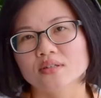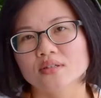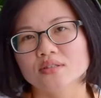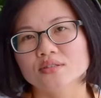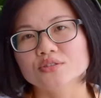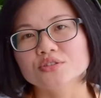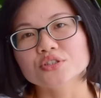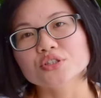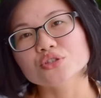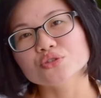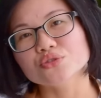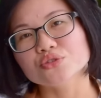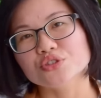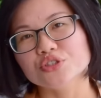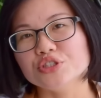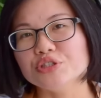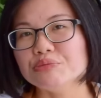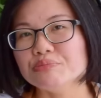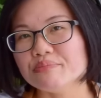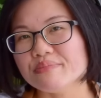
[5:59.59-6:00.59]
So
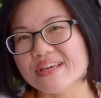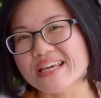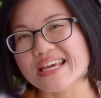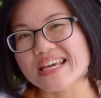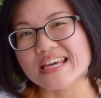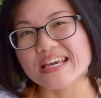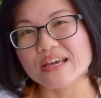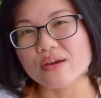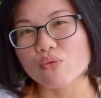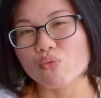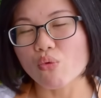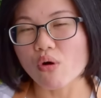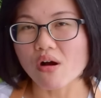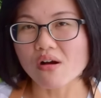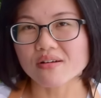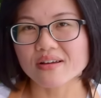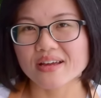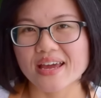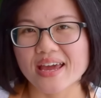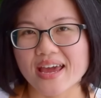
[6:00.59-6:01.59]
to me,
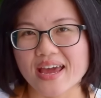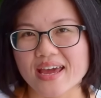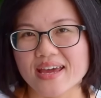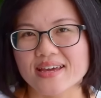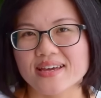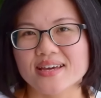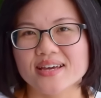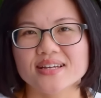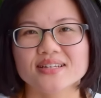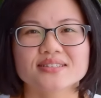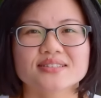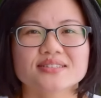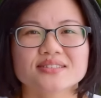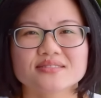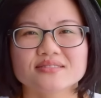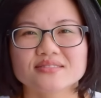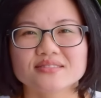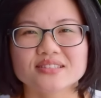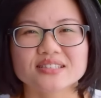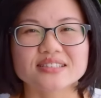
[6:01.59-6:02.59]
wok hei is
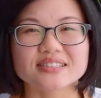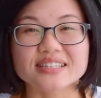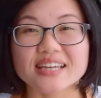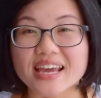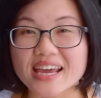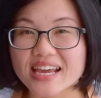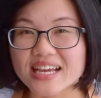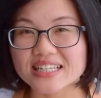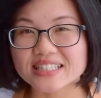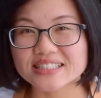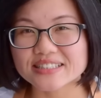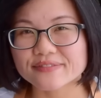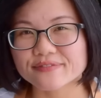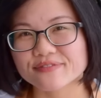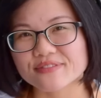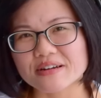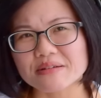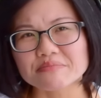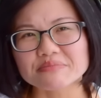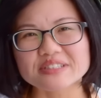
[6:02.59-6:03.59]
the taste
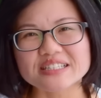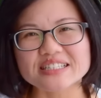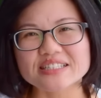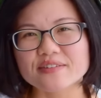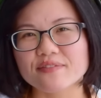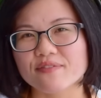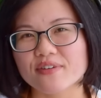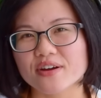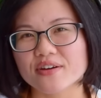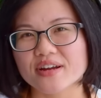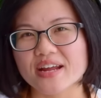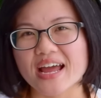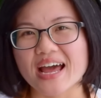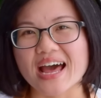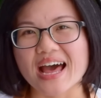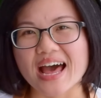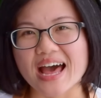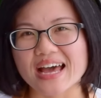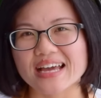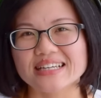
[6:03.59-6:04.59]
from this very
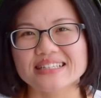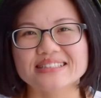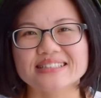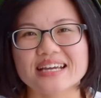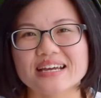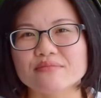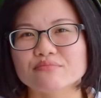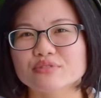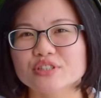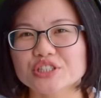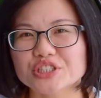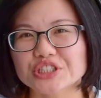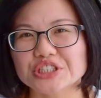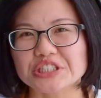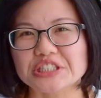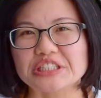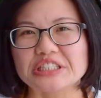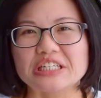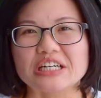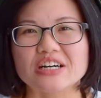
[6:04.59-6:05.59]
high
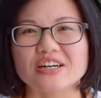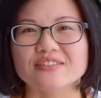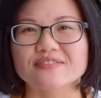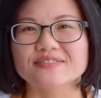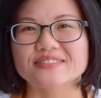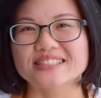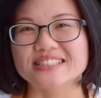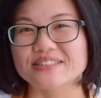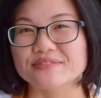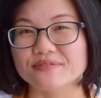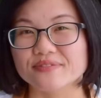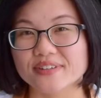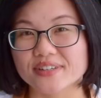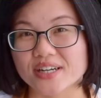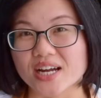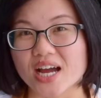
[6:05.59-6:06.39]
temperature of this very